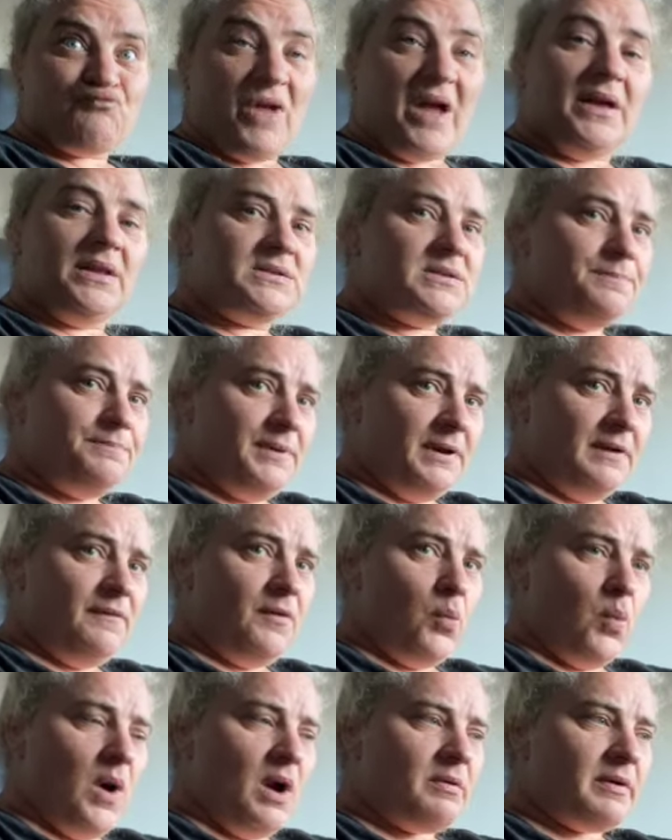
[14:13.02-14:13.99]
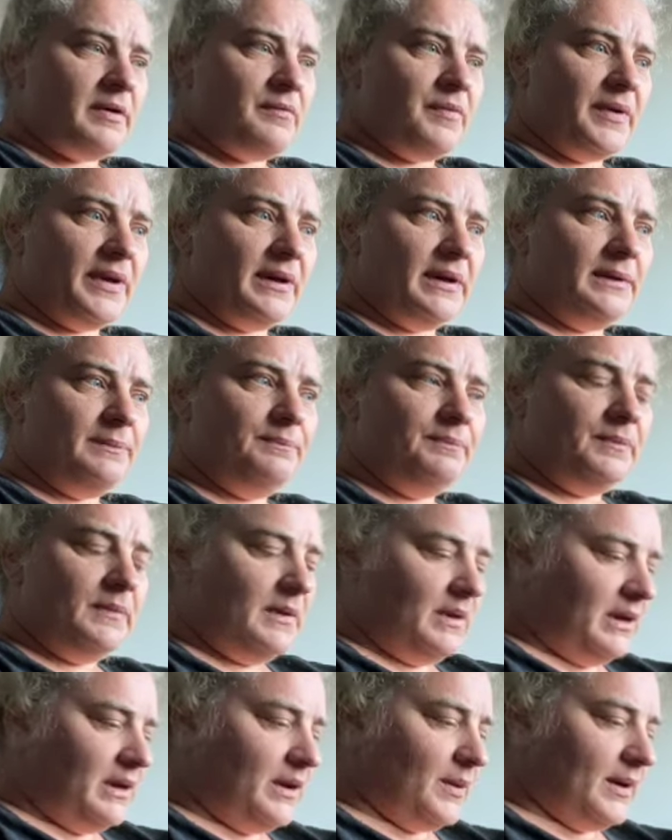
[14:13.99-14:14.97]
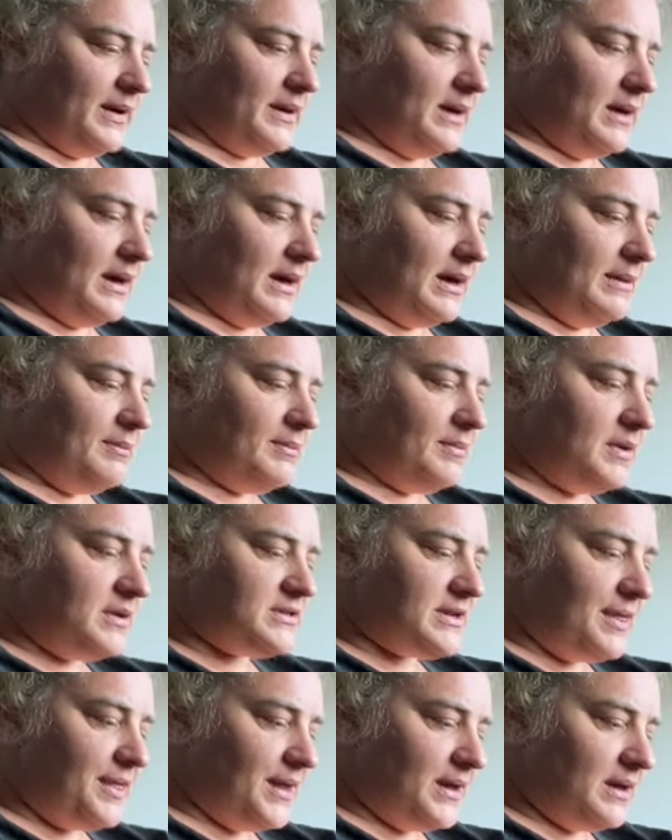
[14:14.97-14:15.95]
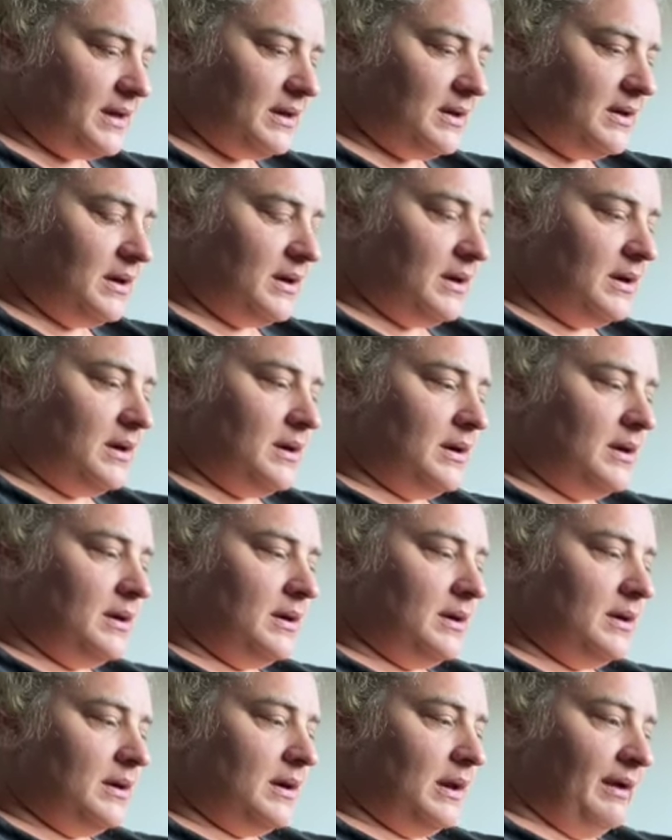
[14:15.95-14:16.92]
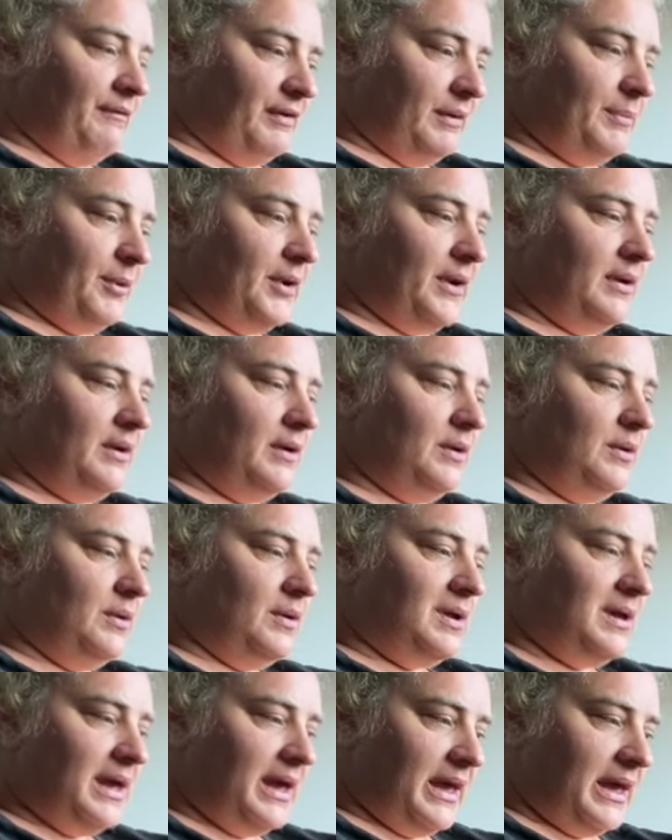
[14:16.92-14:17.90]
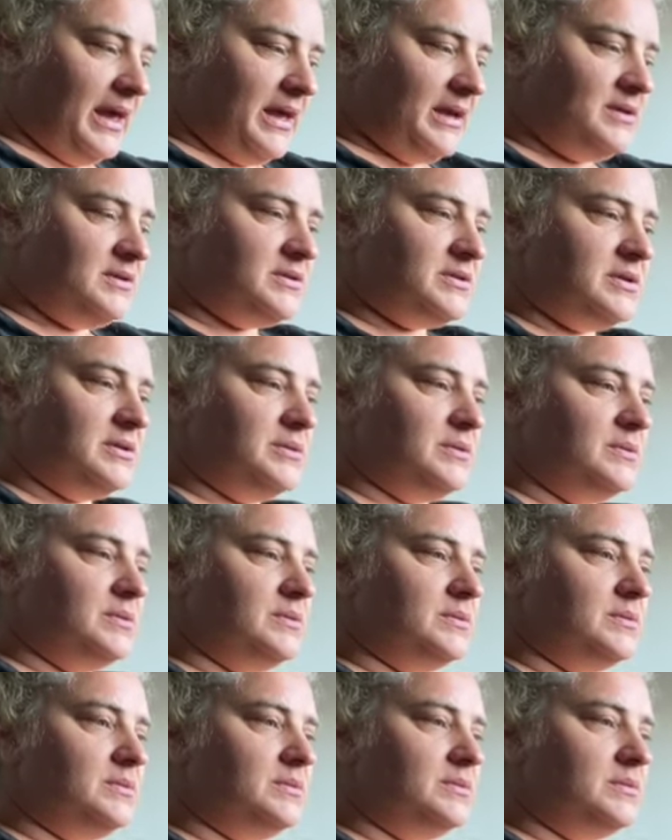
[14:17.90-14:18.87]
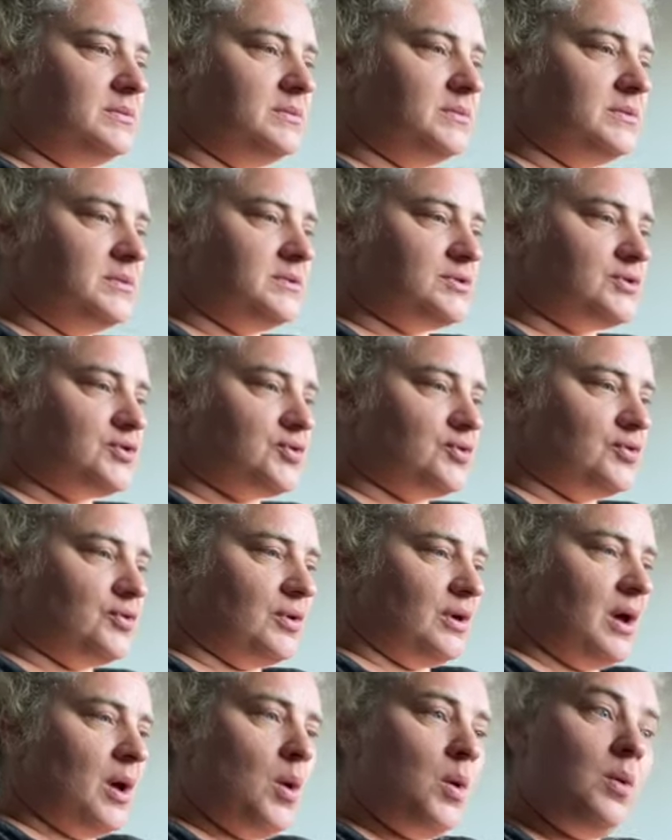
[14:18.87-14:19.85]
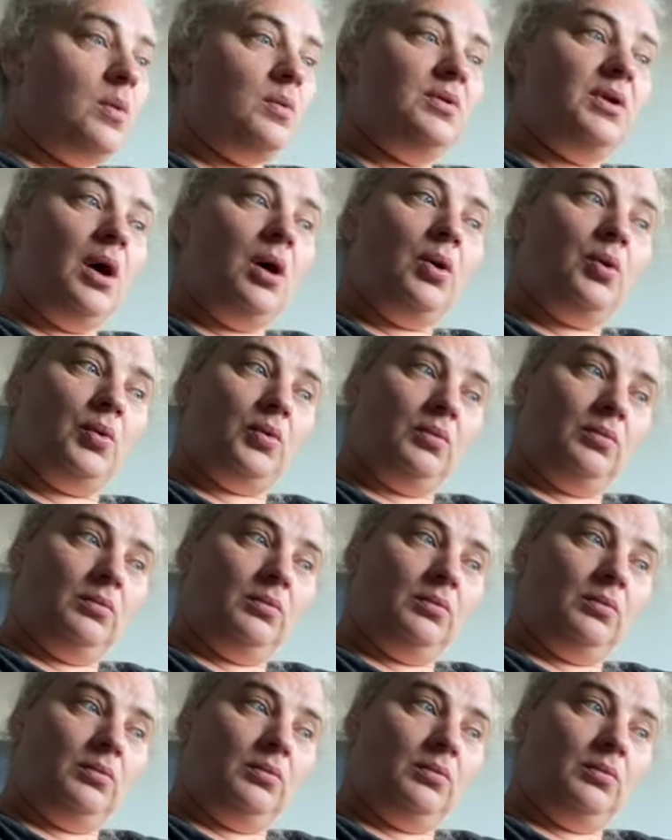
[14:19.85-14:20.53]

it's a bit of a worry, really. Anyway, because I think everybody who can do... Oh, no.